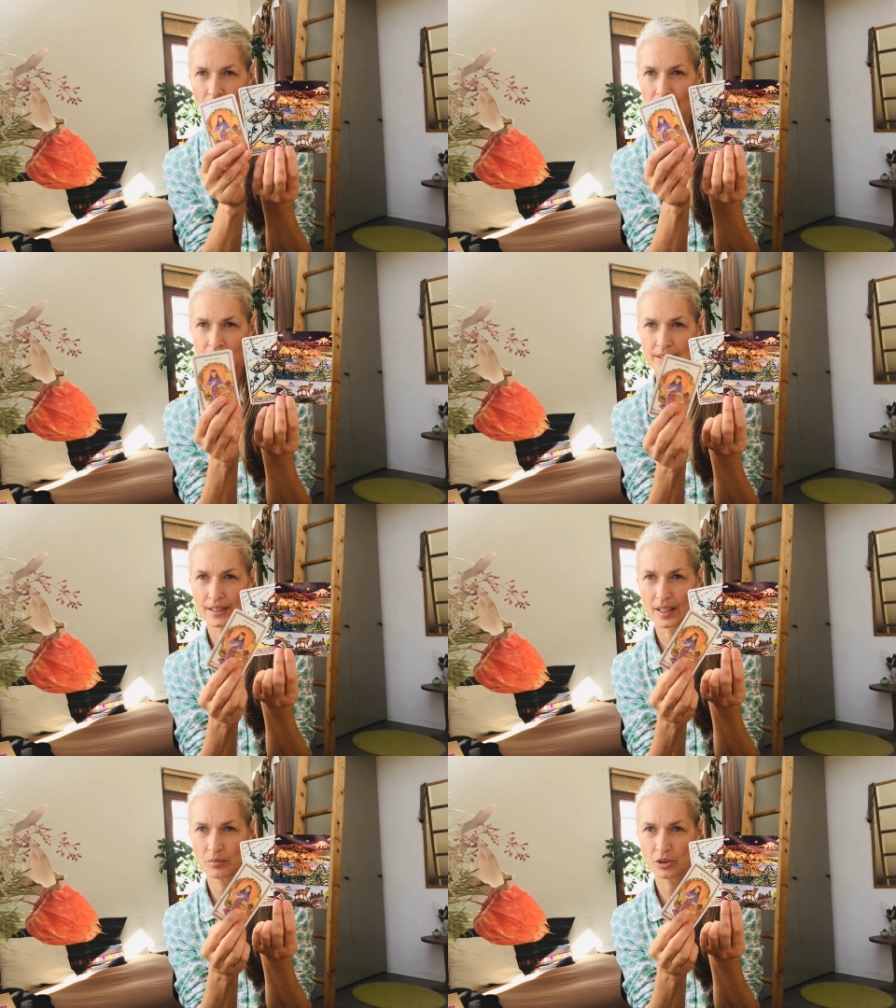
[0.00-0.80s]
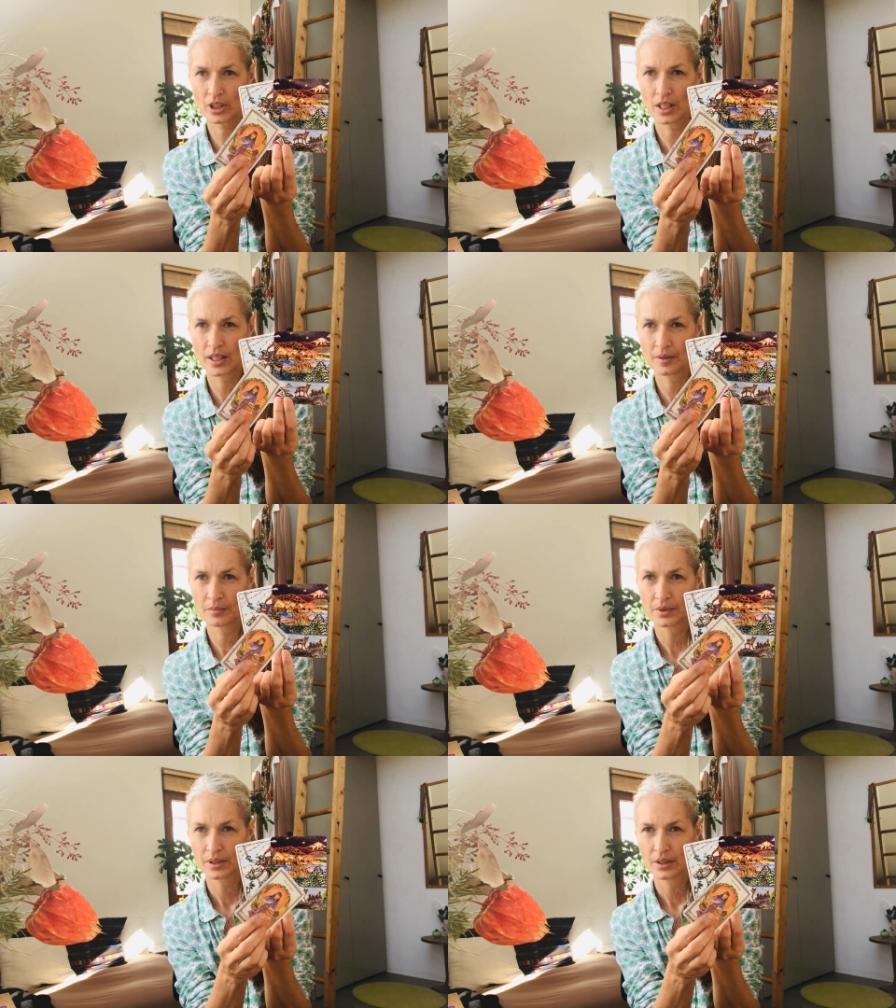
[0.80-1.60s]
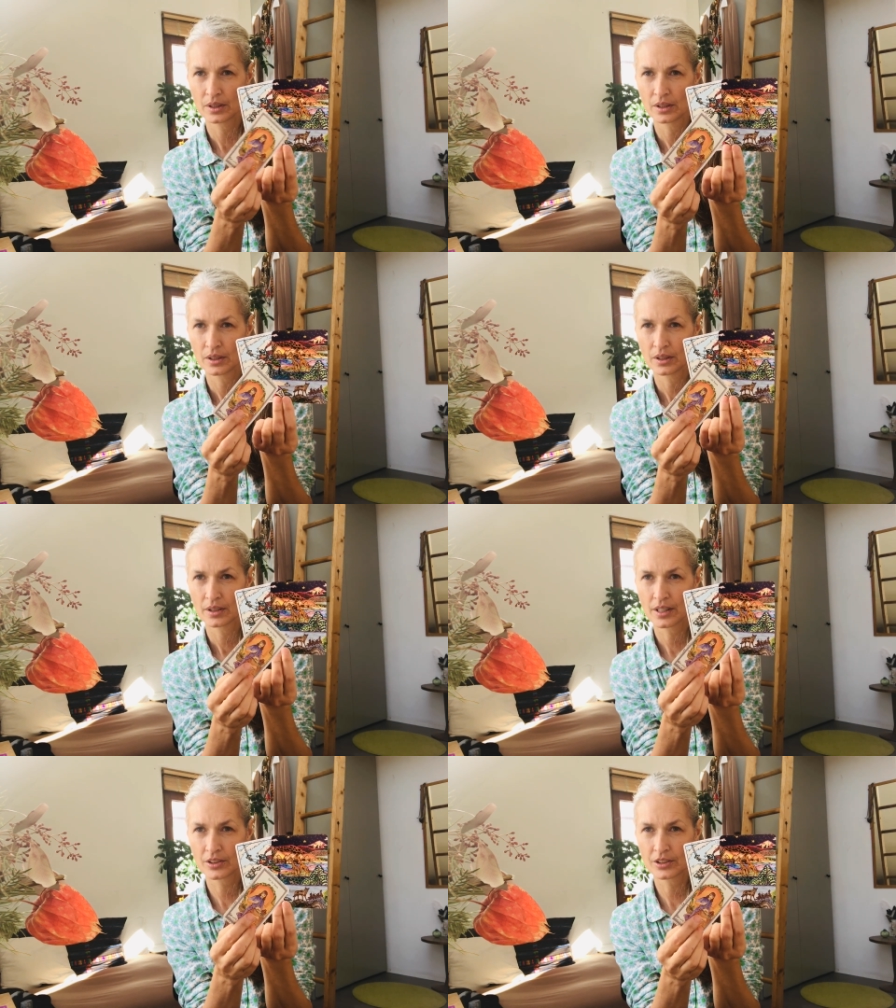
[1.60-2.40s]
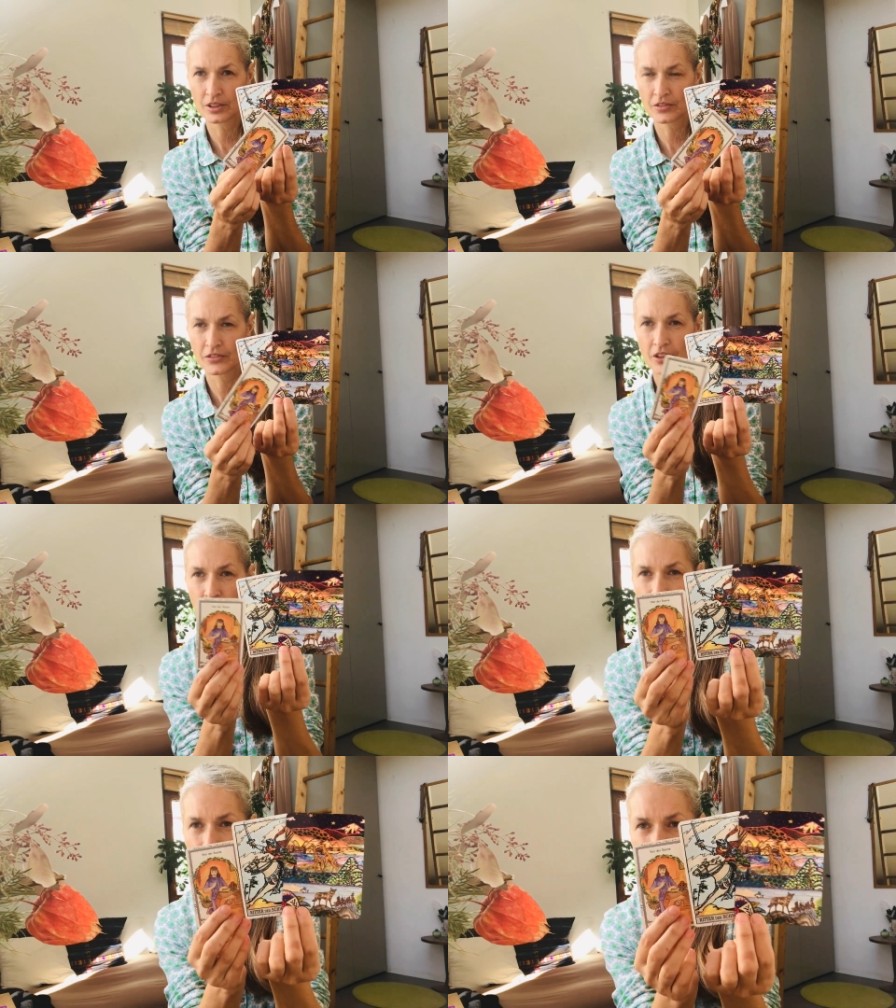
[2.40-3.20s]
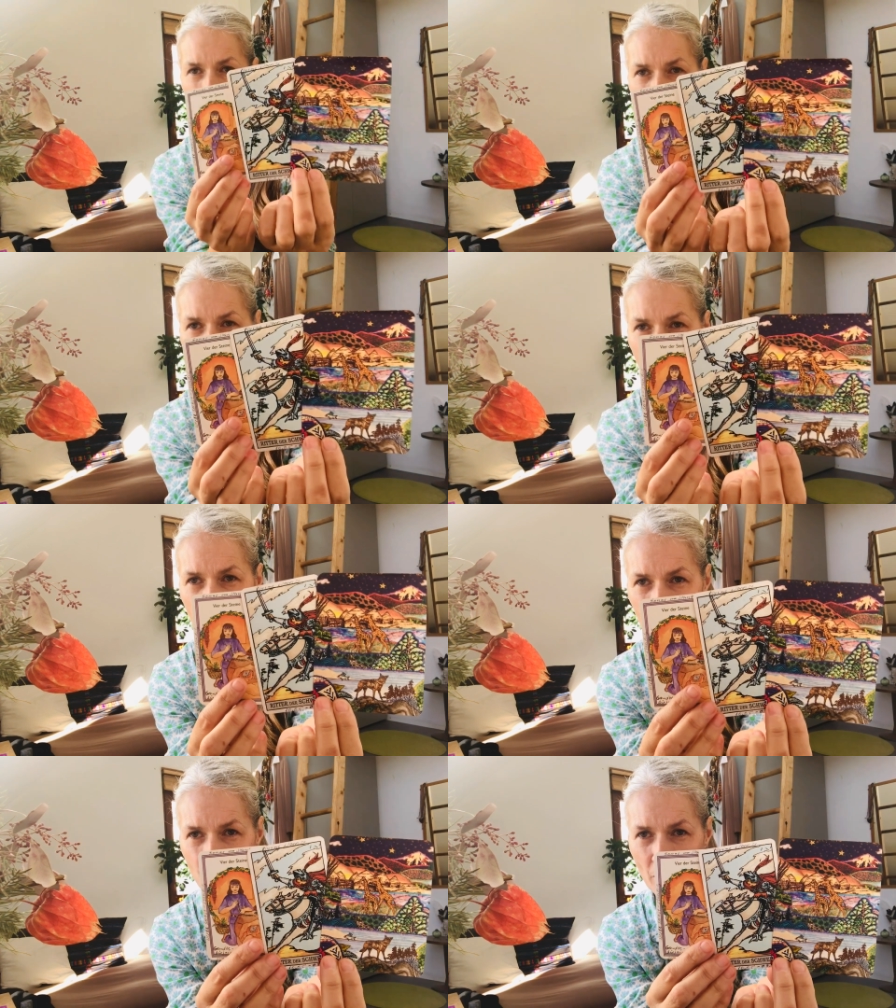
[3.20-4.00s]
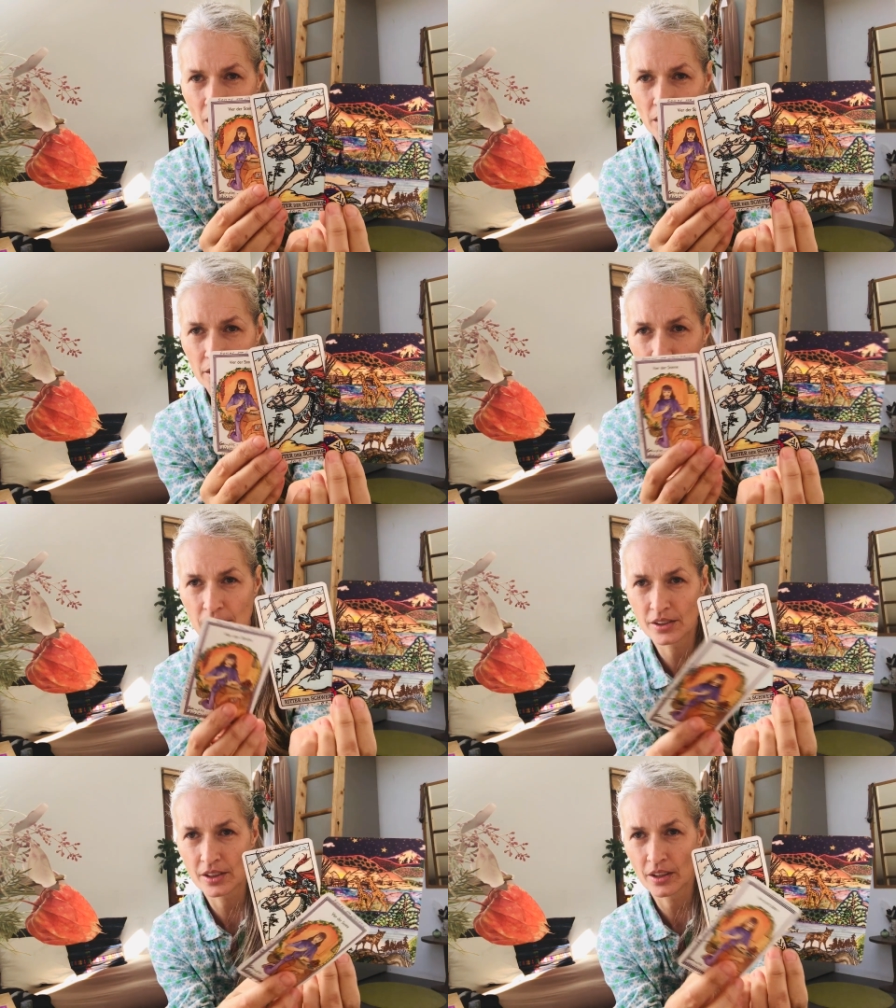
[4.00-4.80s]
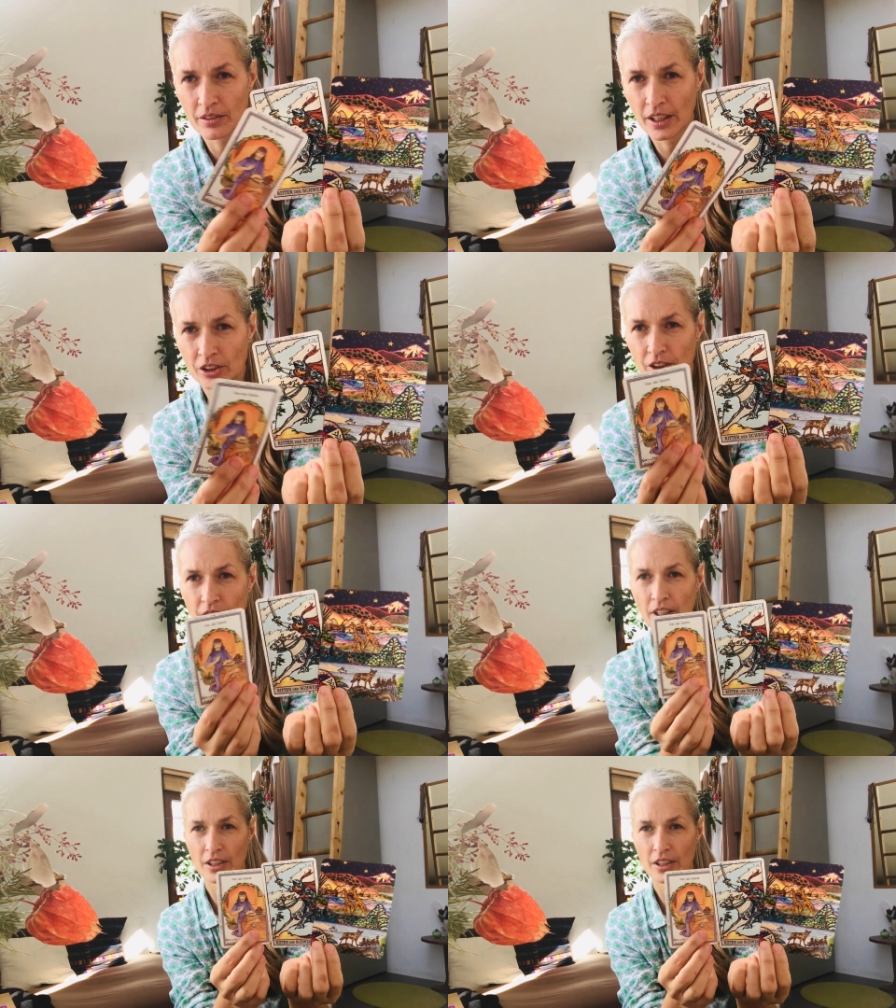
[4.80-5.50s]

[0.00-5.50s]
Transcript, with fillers: At the same time, there's this fish jumping as well in this direction.